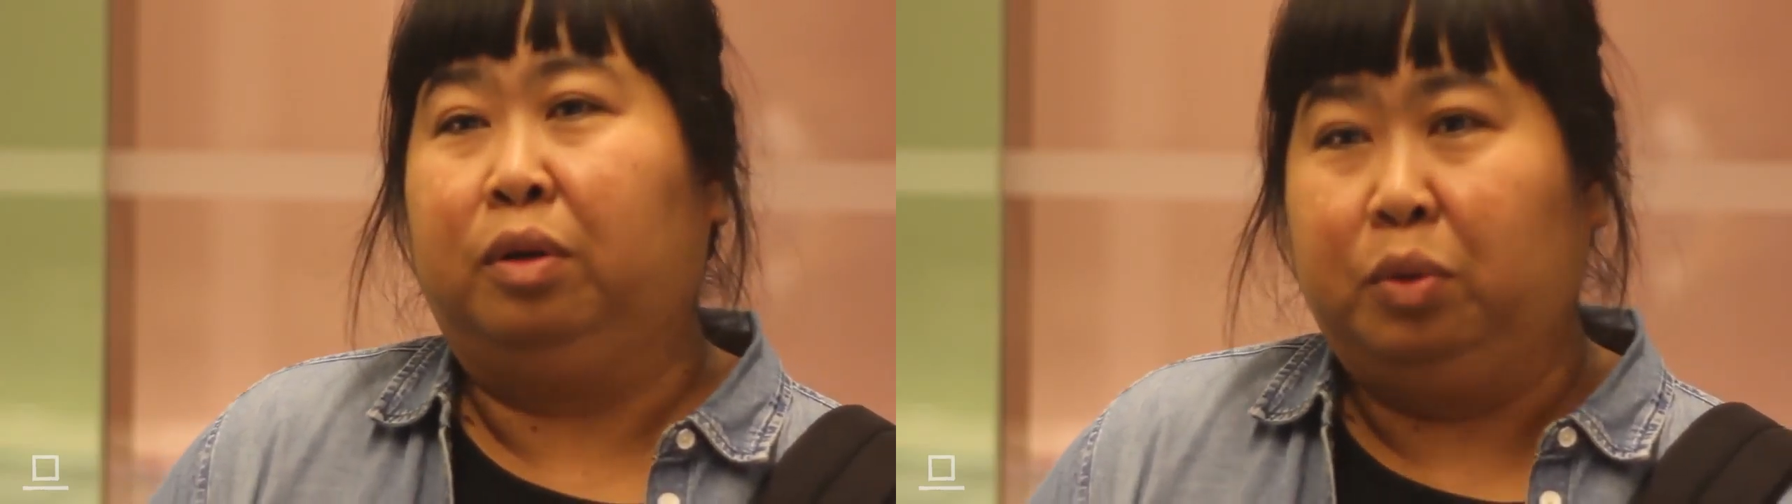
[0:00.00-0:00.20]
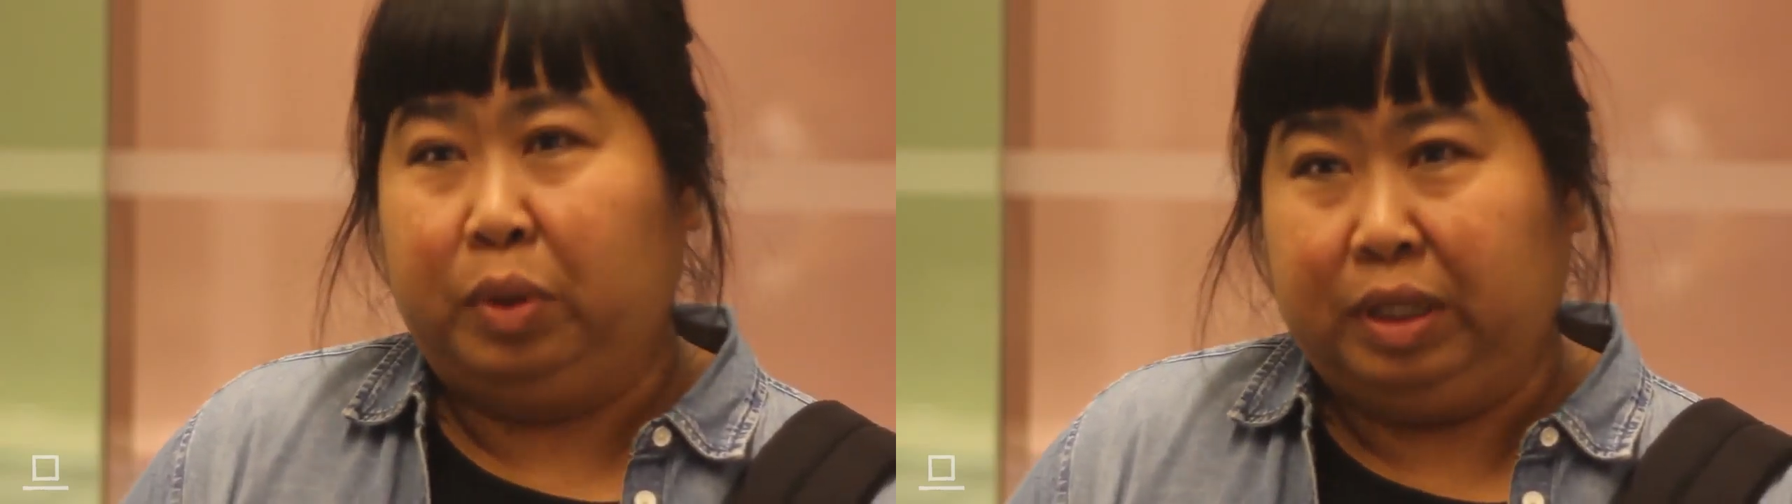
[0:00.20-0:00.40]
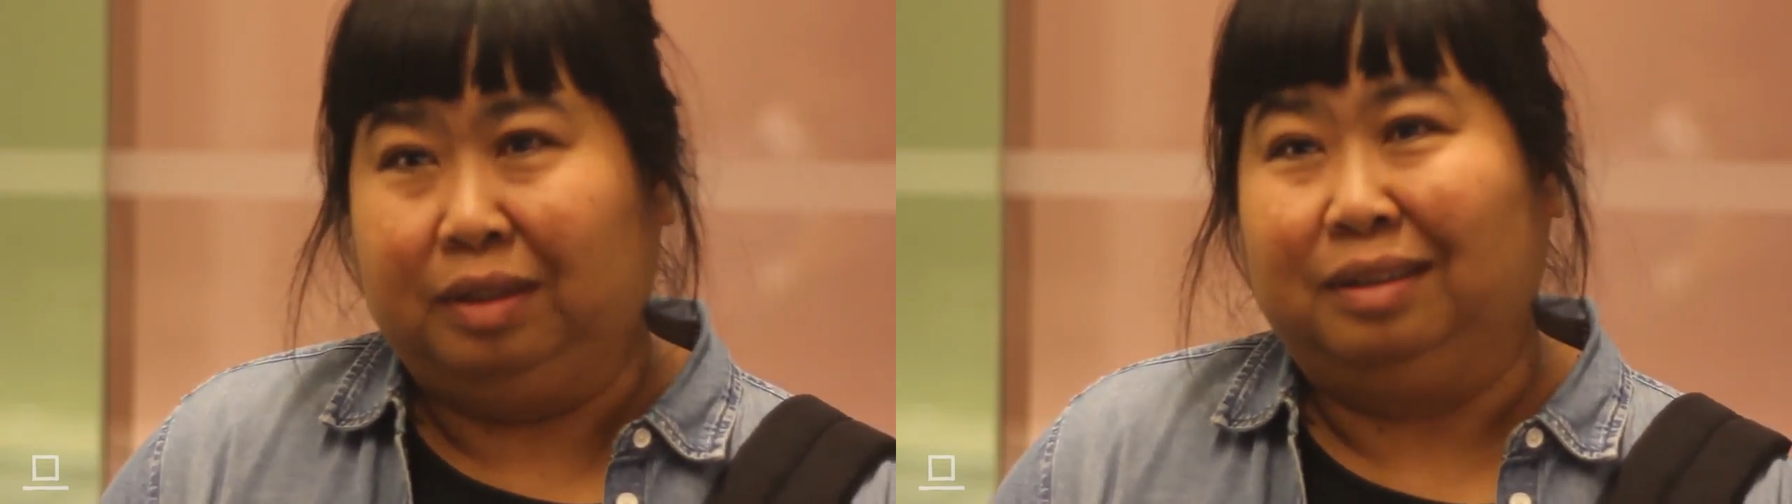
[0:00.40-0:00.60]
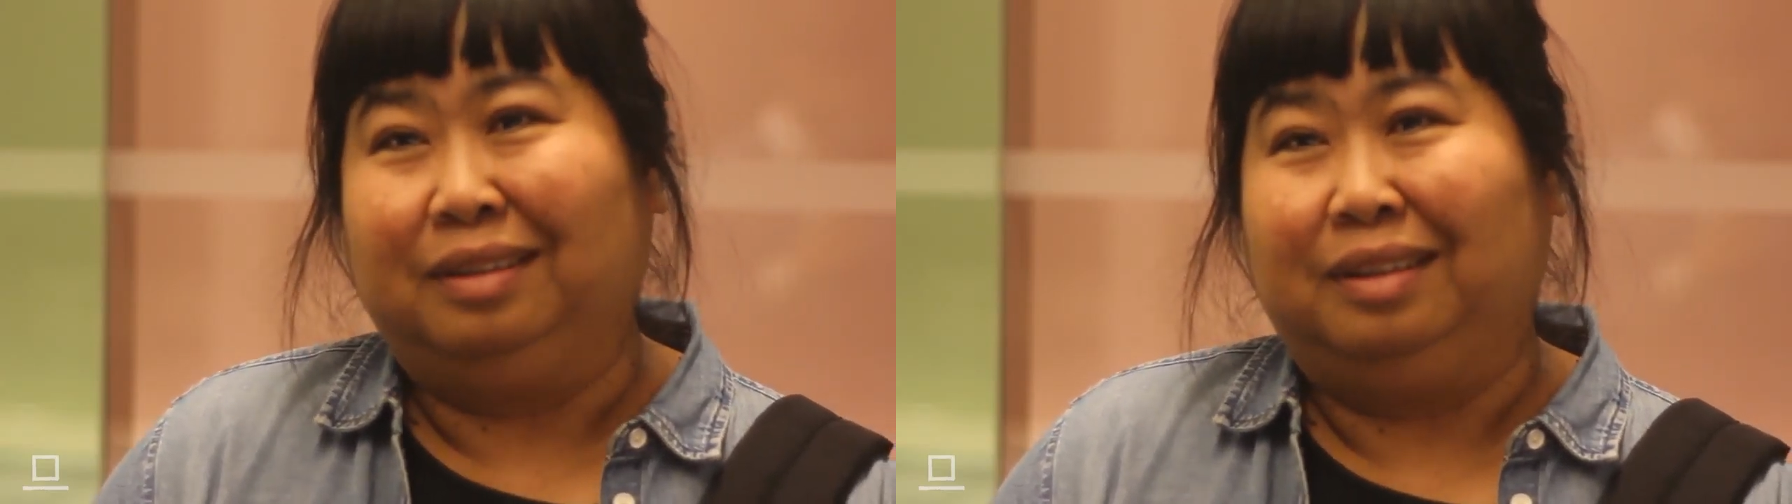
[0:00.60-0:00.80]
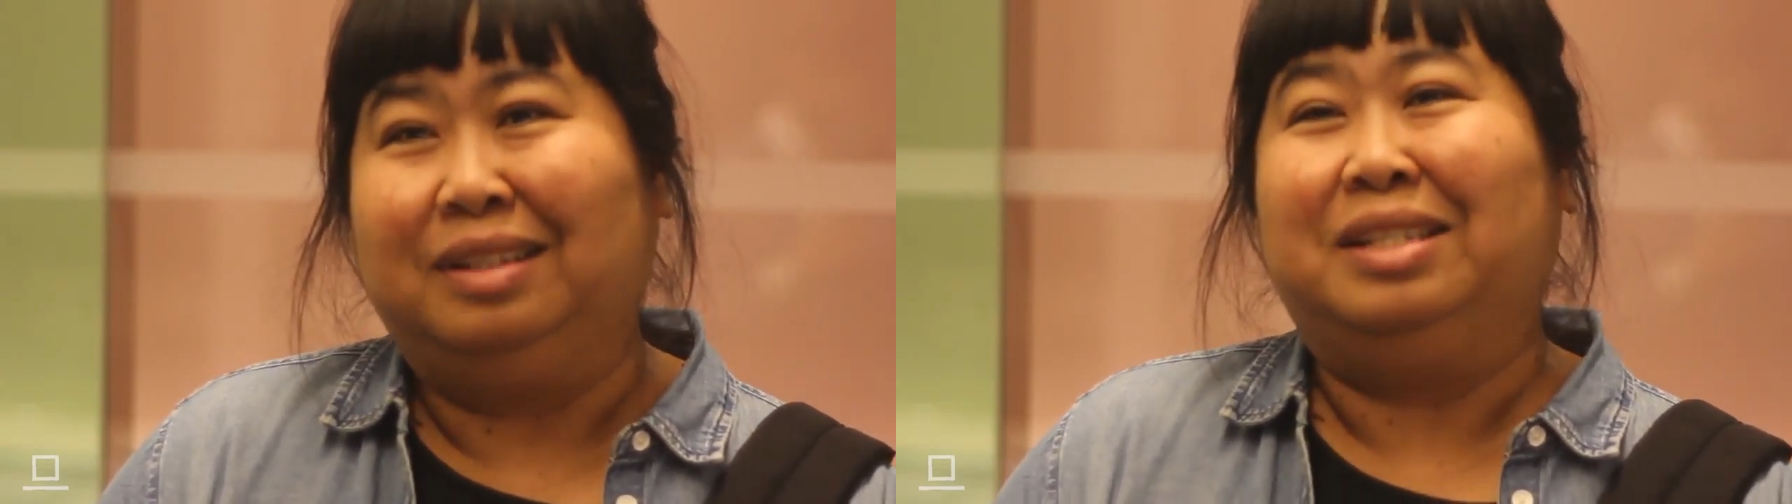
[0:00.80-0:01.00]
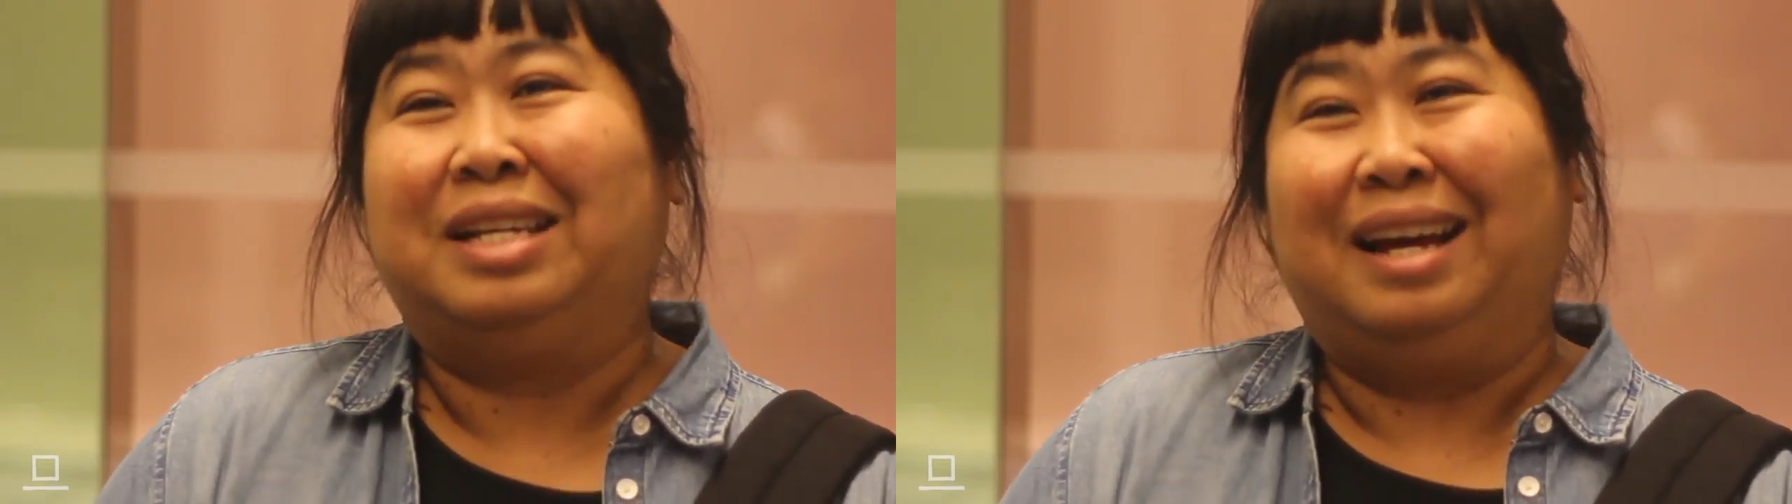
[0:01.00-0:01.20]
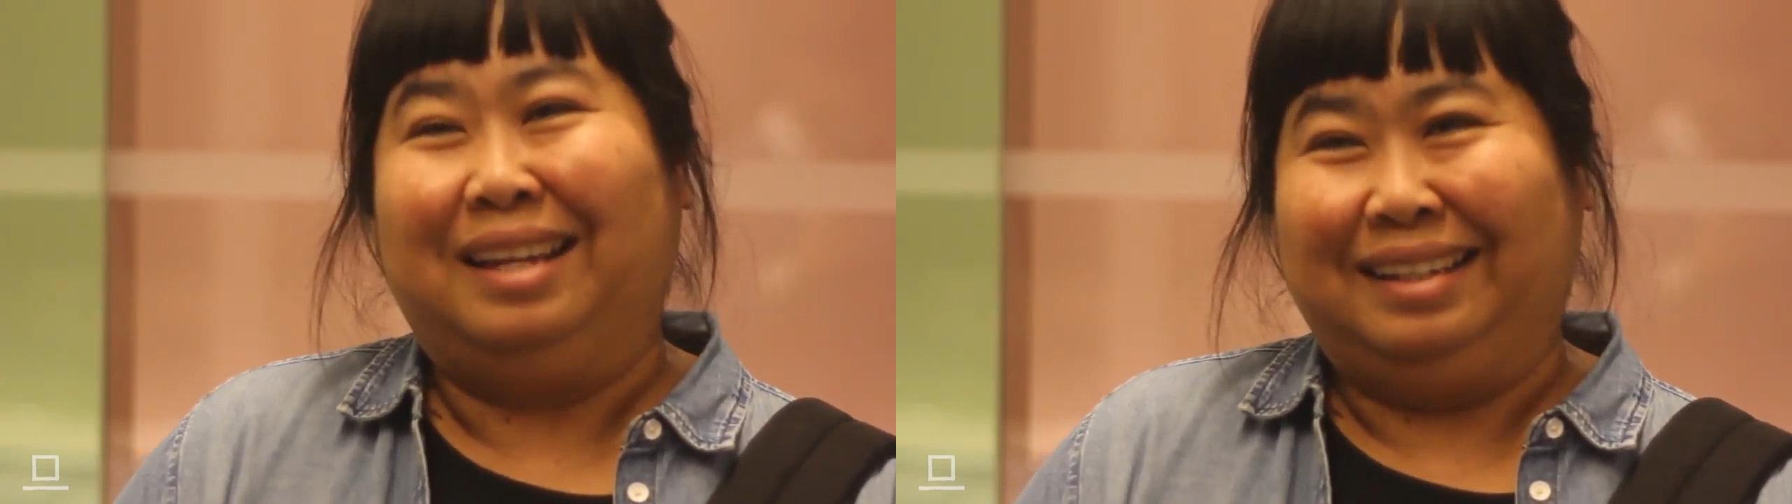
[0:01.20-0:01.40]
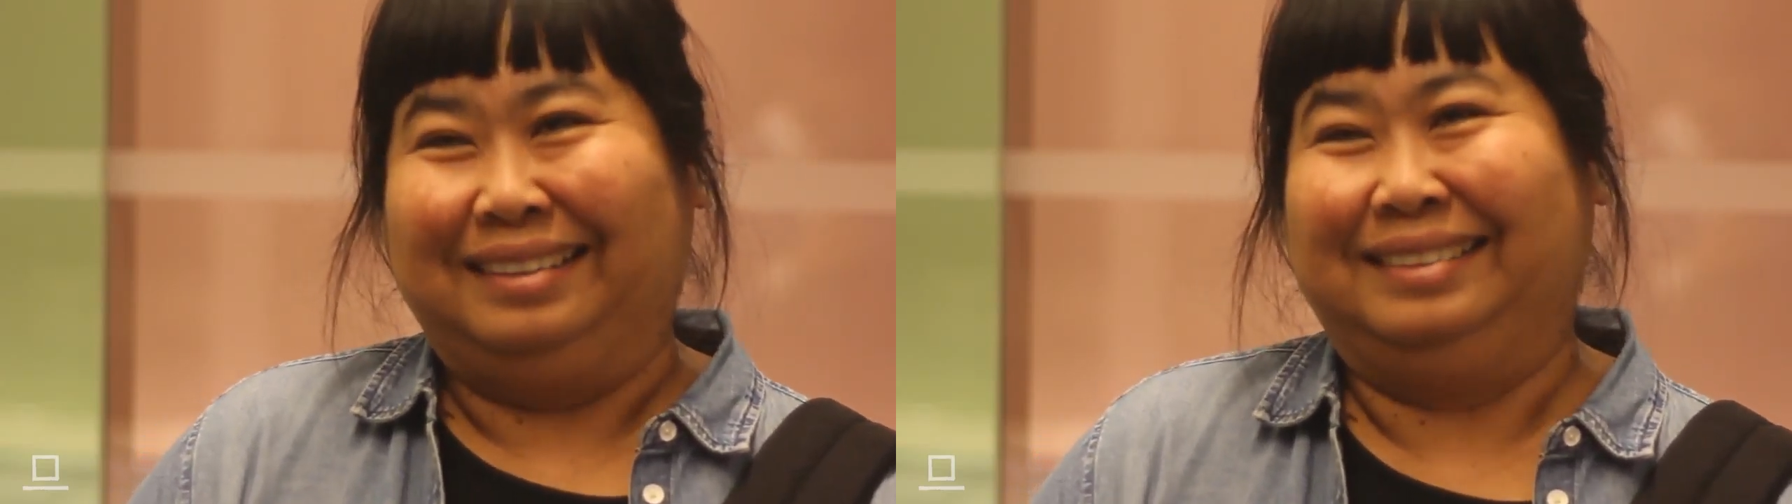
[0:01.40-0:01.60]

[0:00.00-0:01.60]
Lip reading: doing the design.